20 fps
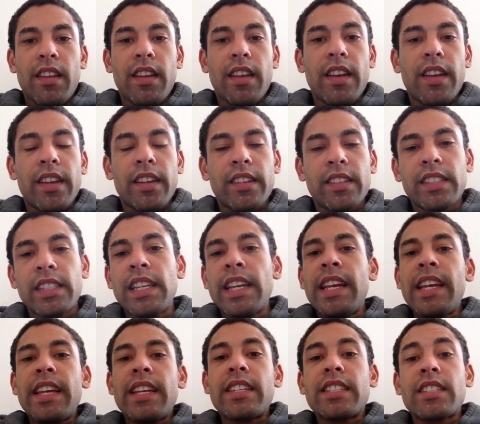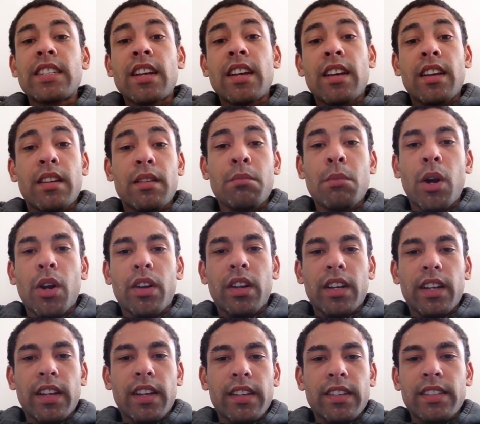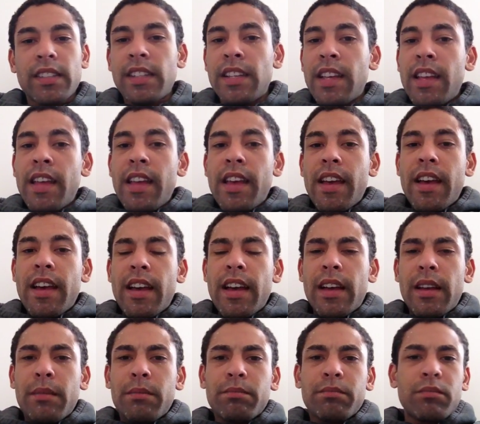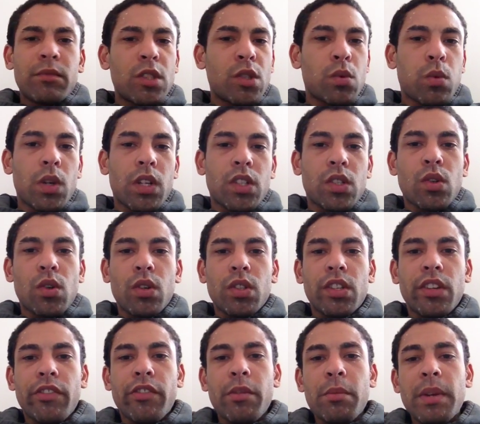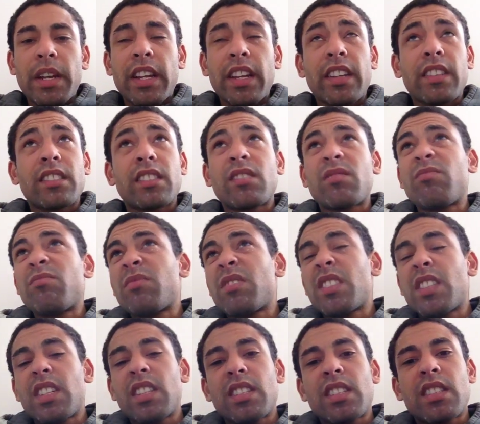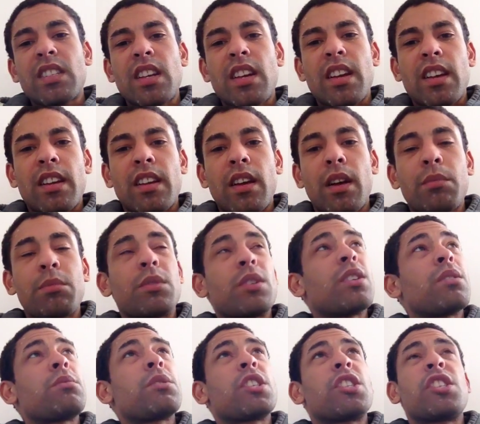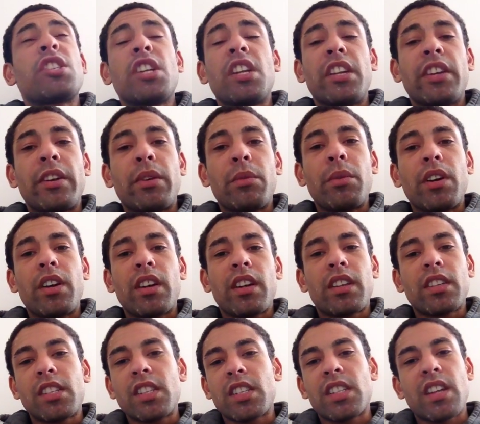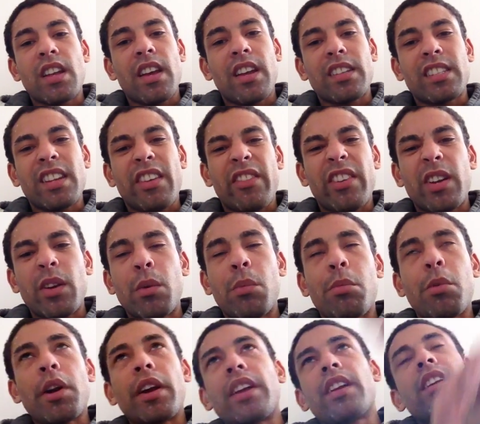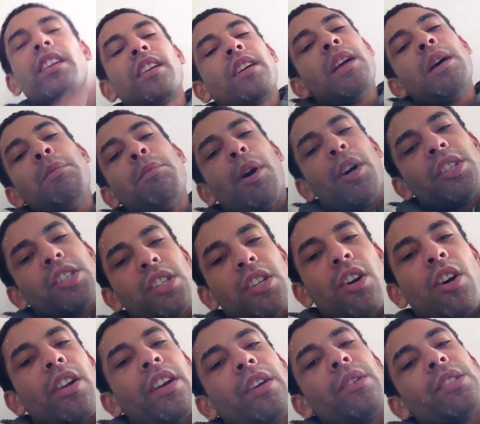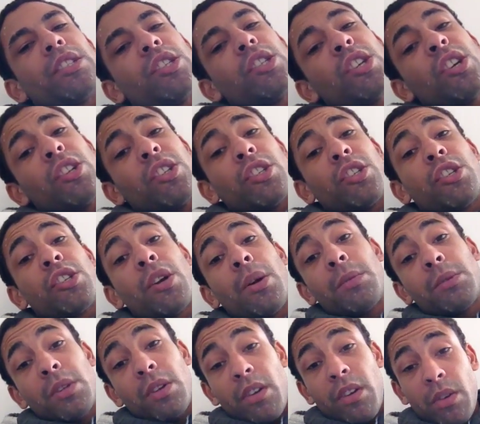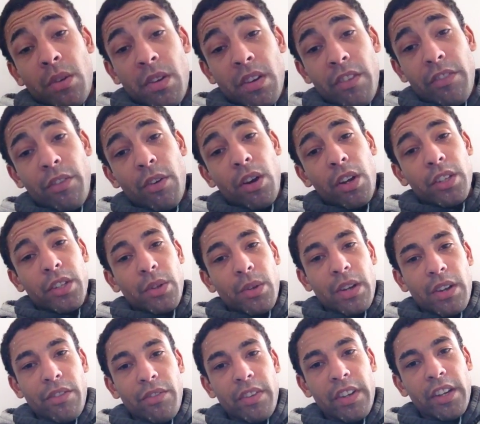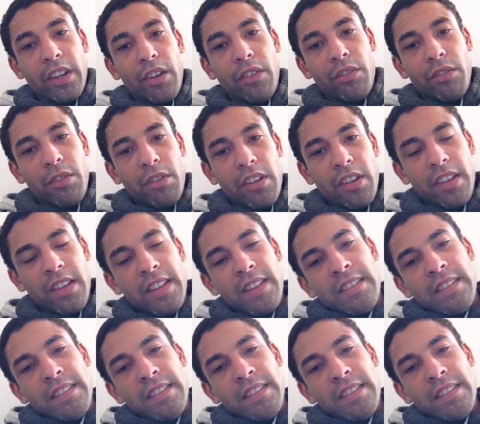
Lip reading: Hey, it's Michael again. Just wanted to talk to you for a minute. I'm just chilling at work, just having a little break. Boss has gone out, he's just gone to the shop, so I thought I'd do a little video for you.